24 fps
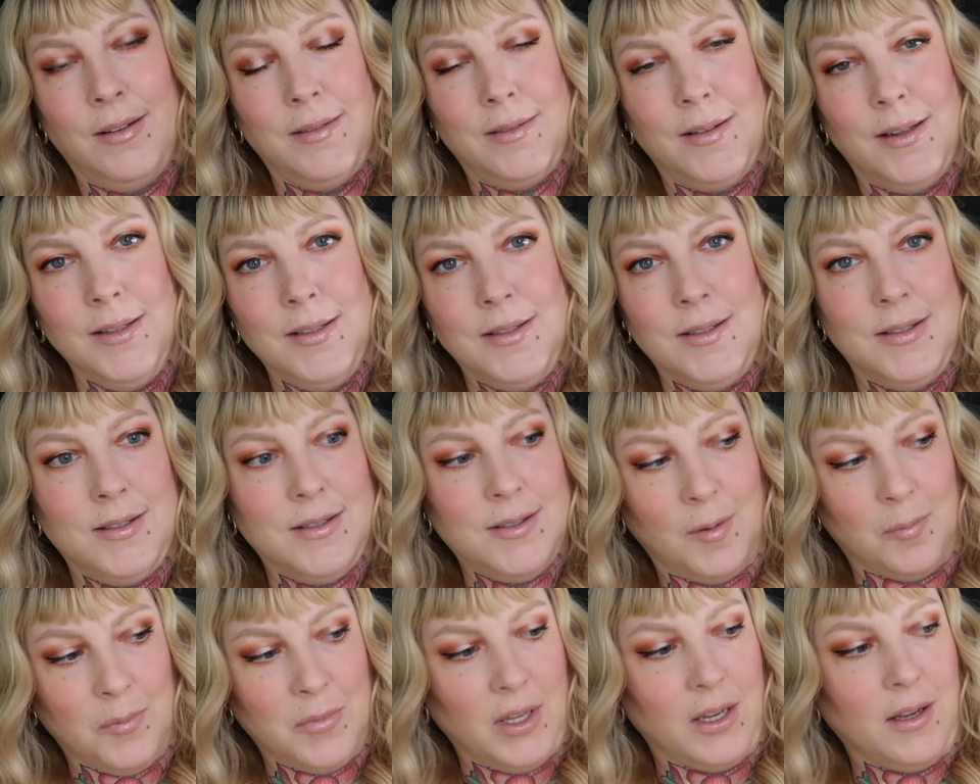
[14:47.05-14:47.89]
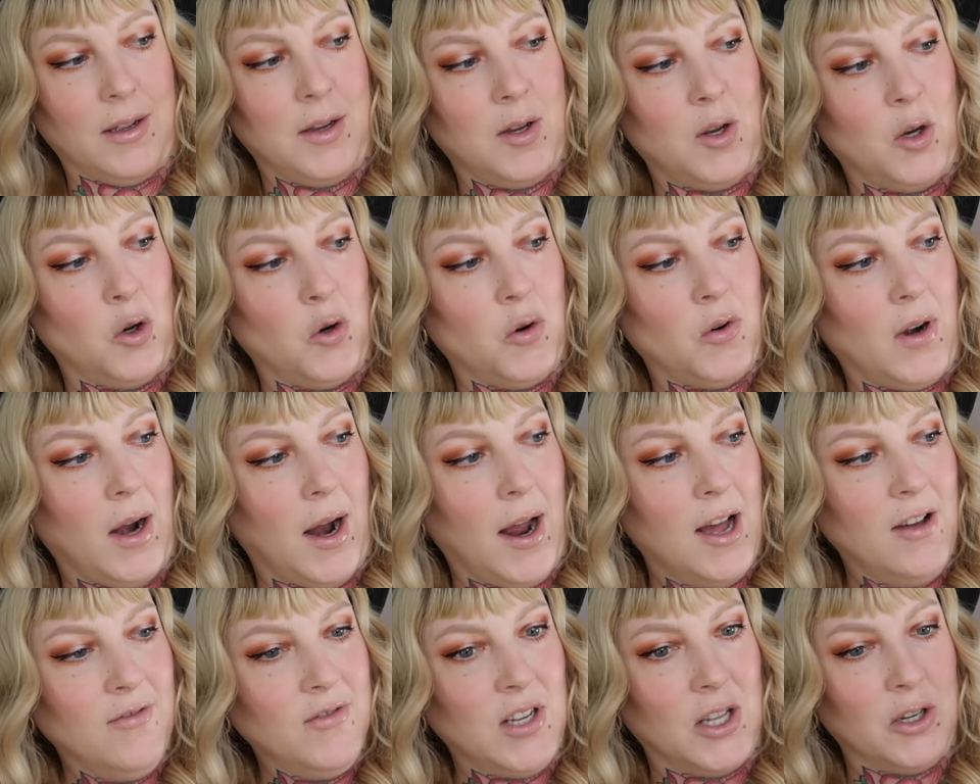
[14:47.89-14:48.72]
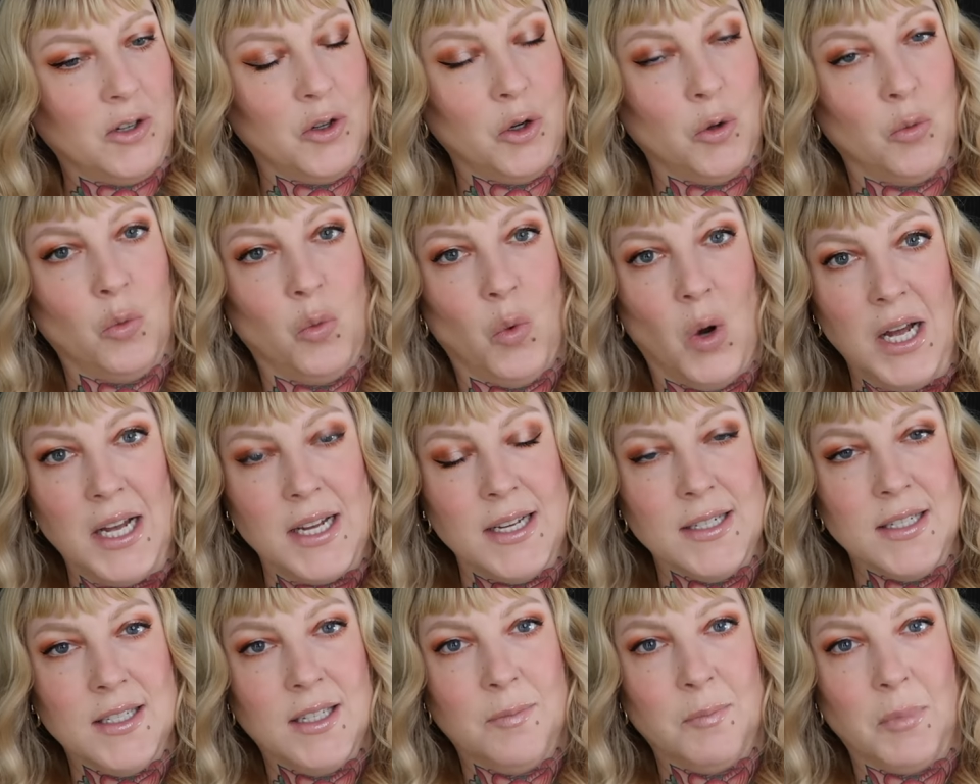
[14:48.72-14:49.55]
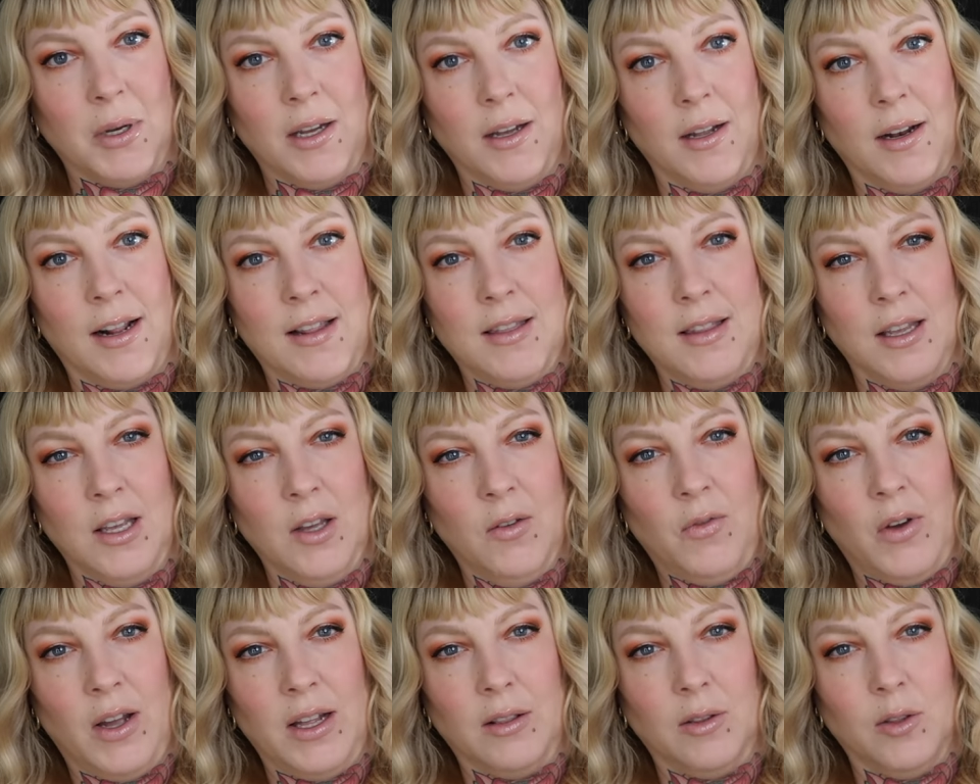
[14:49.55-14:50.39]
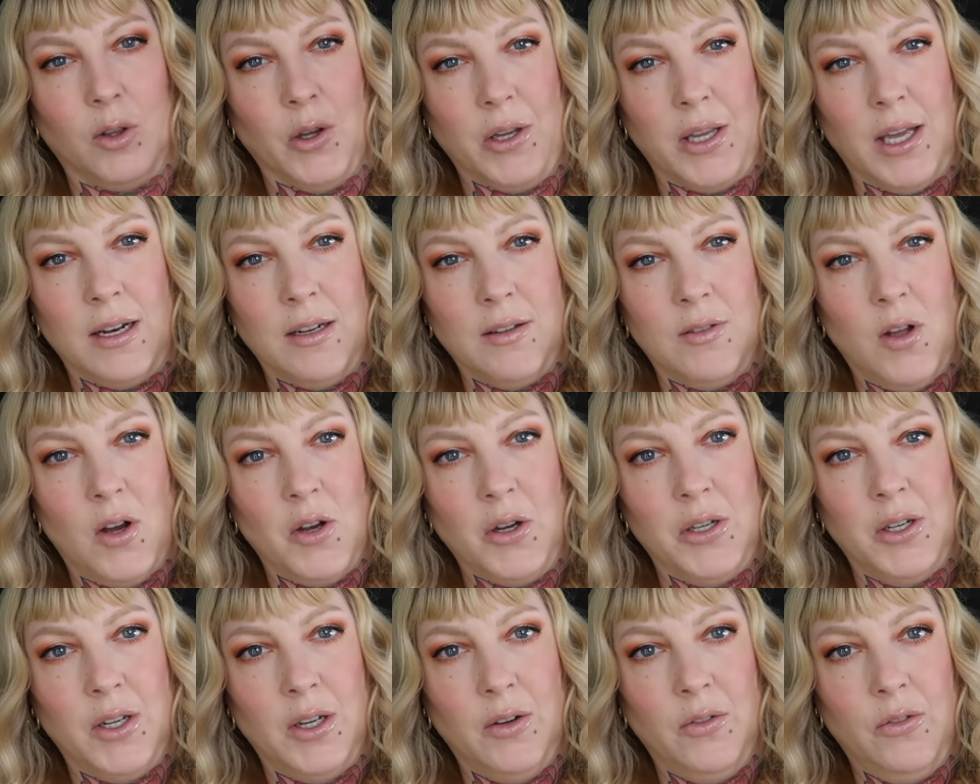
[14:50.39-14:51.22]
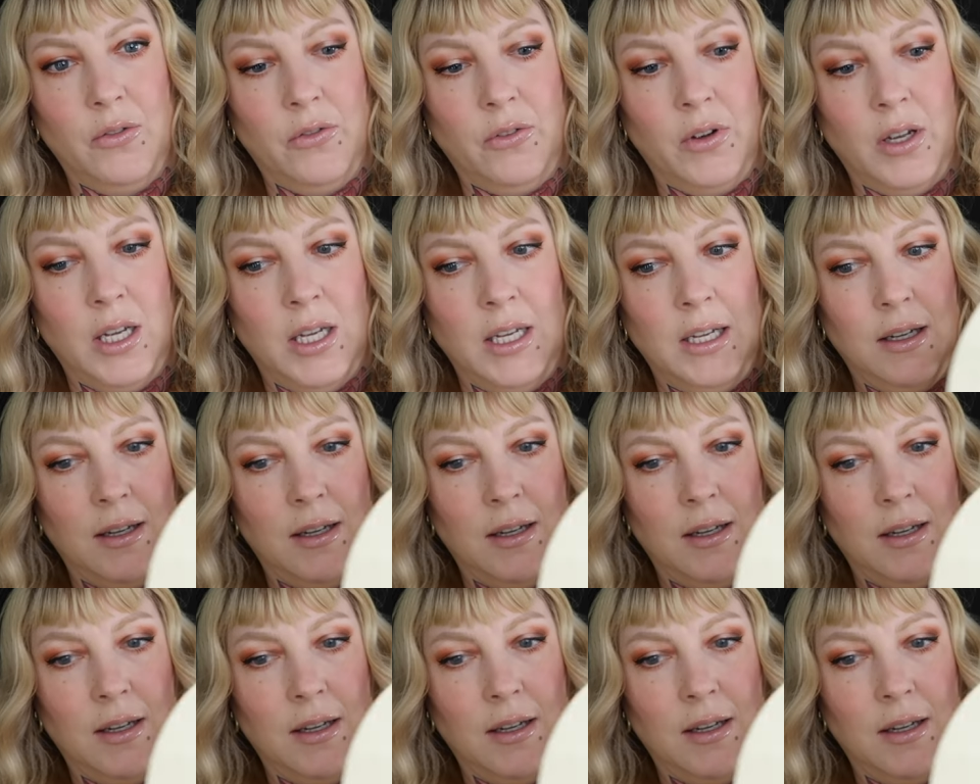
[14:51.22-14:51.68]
that's something I can craft. I don't know what, but I think if I look at it long enough,